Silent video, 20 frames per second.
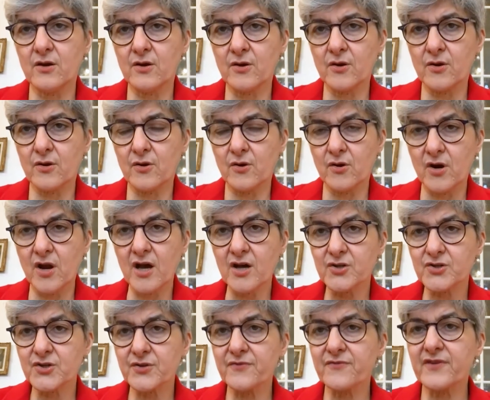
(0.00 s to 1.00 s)
a
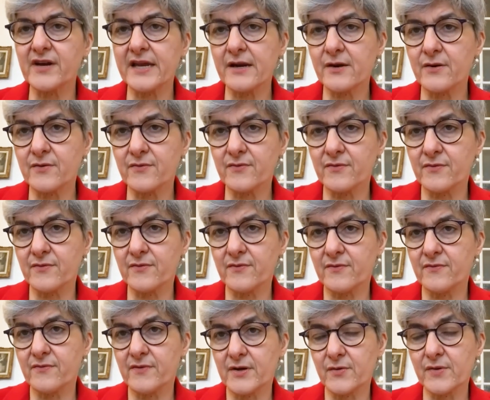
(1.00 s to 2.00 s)
larger
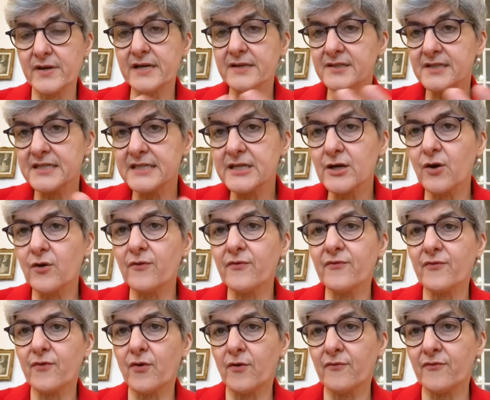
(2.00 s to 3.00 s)
variety
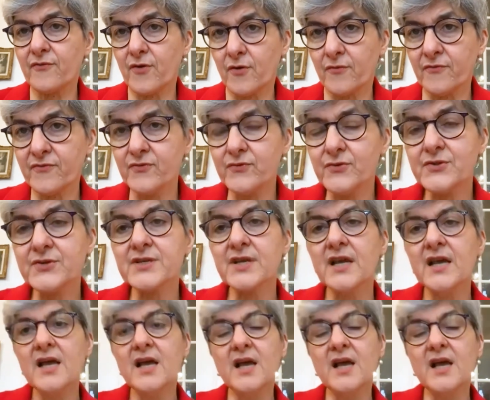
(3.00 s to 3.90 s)
of offers.